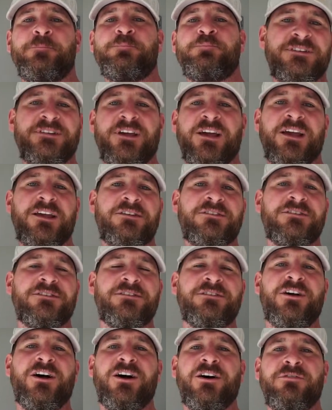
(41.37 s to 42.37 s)
size
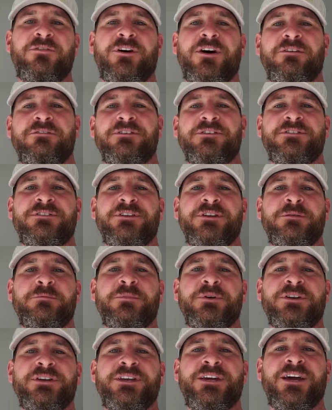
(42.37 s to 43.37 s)
is off obviously,
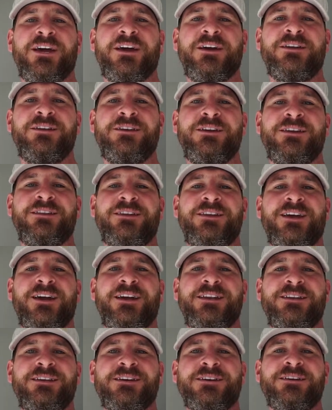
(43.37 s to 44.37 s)
but yeah, you get the
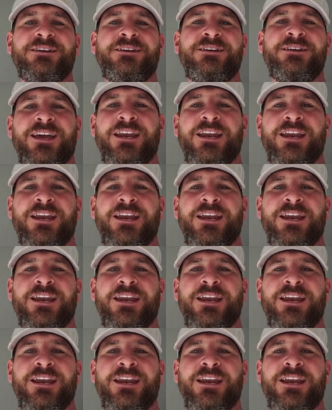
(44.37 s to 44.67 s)
idea.